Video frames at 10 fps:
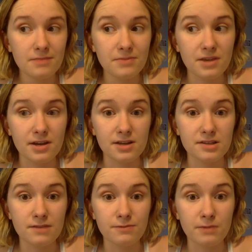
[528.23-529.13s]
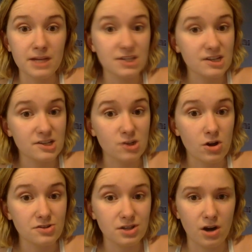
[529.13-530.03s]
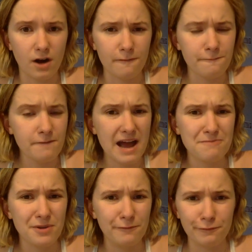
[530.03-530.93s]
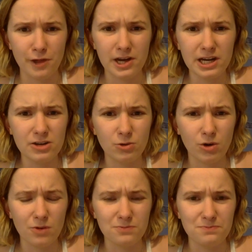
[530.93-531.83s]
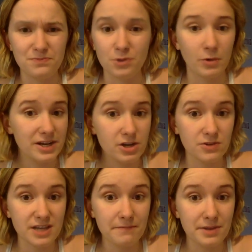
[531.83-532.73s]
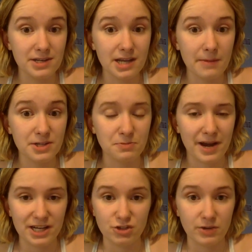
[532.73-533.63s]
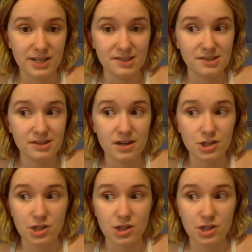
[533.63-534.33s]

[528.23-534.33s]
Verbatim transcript: Because if residence halls are have been flooded or the windows have been damaged by trees and such,